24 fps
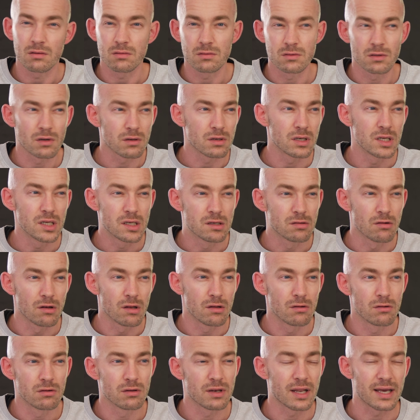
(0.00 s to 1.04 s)
not need to
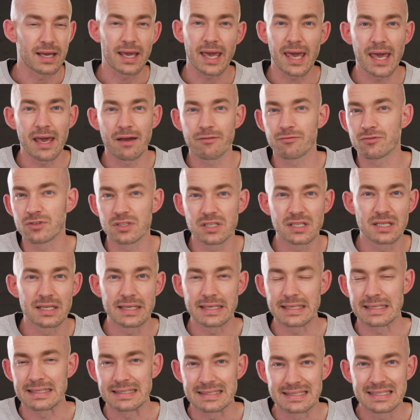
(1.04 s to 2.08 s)
learn like every
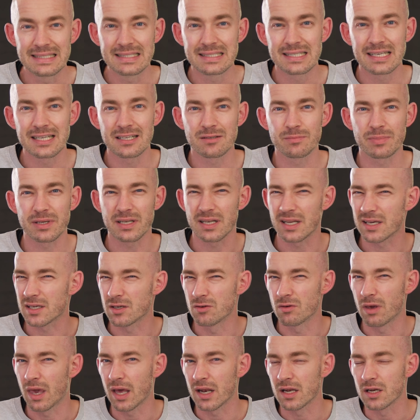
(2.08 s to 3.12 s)
little detail, but like
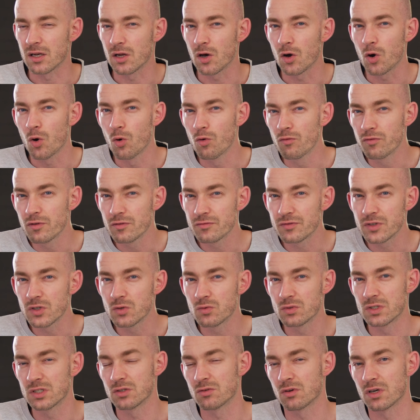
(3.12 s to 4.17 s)
you get an
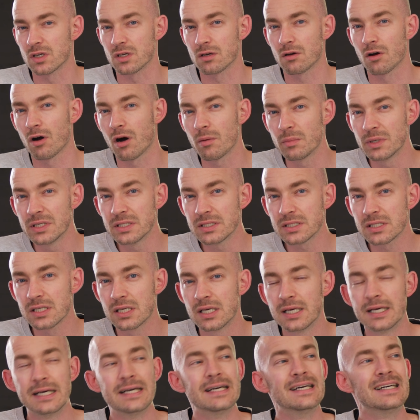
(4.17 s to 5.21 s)
overview and you can comment.
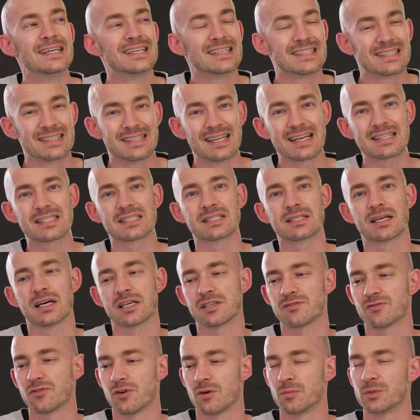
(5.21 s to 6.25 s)
That's a
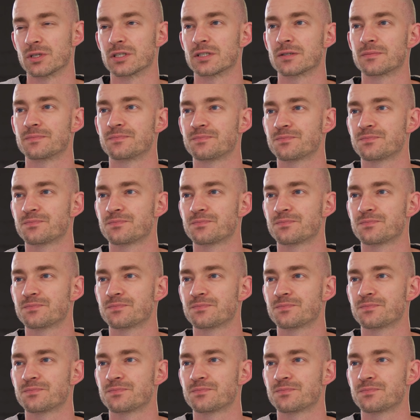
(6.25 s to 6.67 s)
nice format.